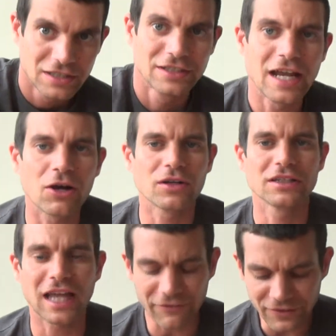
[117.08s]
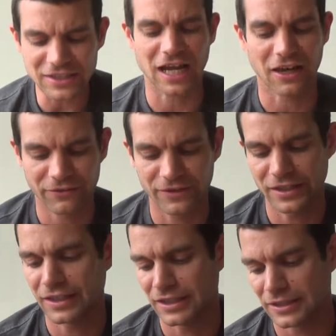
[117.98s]
Now, Laffy
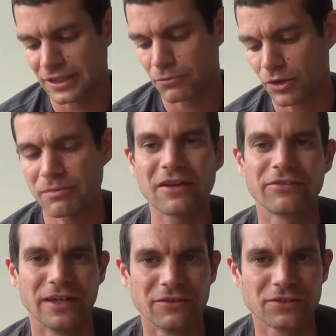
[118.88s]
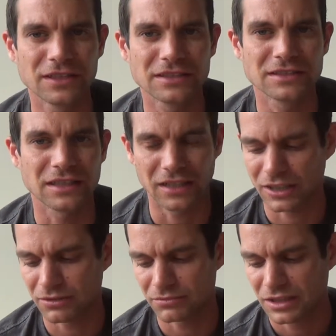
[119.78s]
Taffy is one of my favorites.
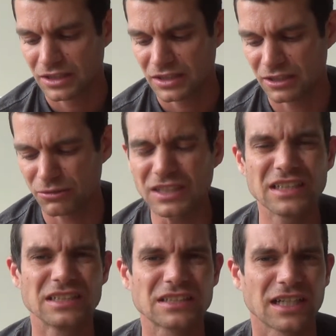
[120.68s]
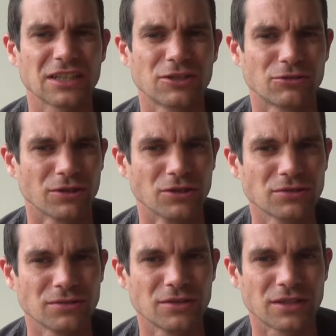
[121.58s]
It really is kind of gross
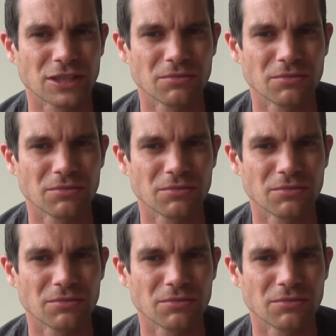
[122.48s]
when you think